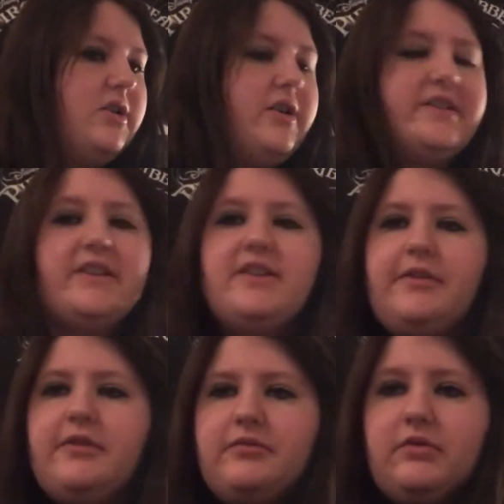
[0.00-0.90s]
going to the
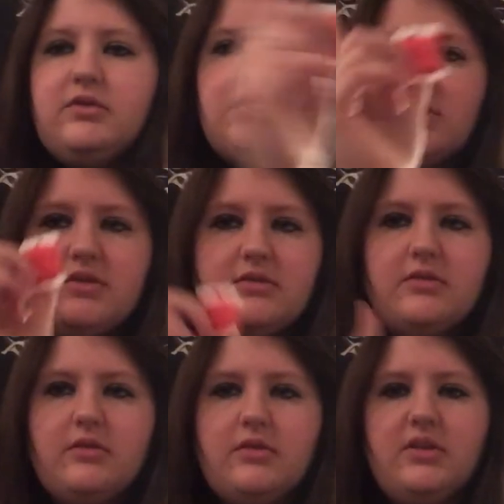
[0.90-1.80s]
different
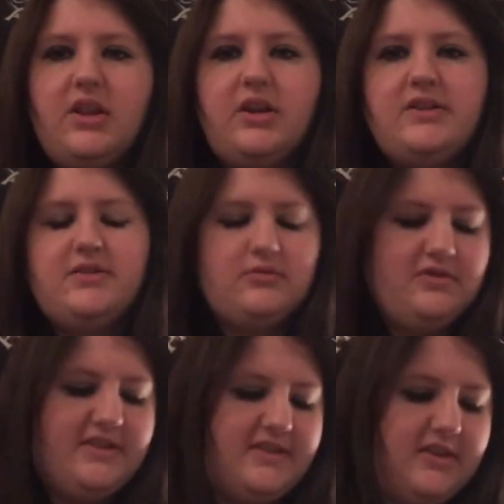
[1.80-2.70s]
light
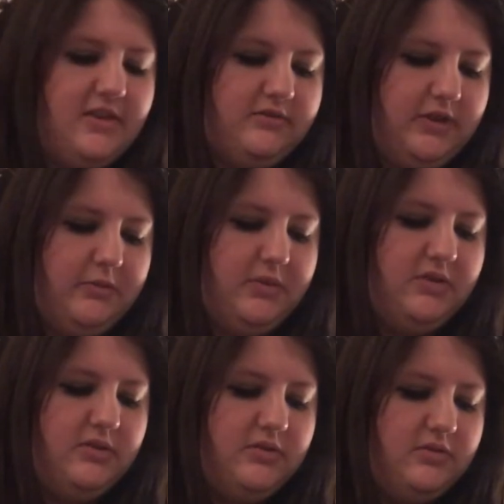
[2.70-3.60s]
sources in the room,
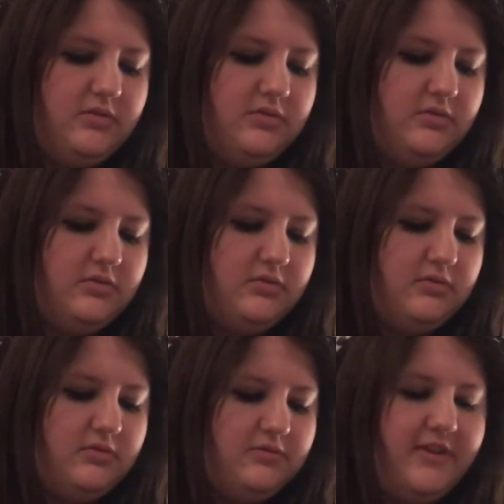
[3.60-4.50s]

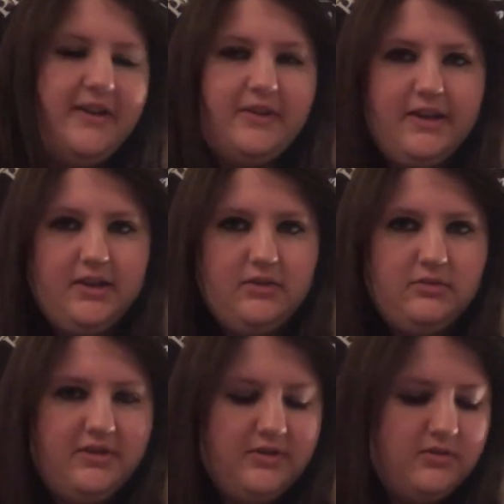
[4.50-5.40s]
around the
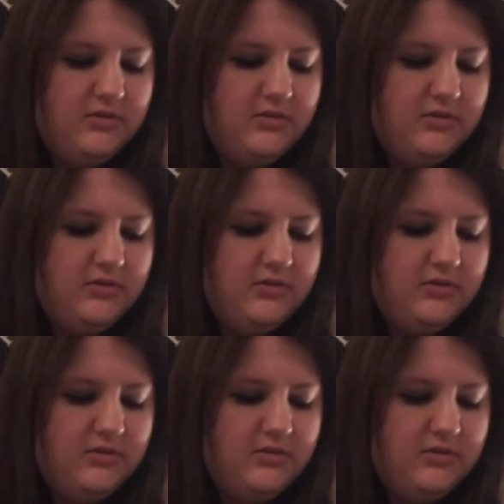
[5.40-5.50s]
house,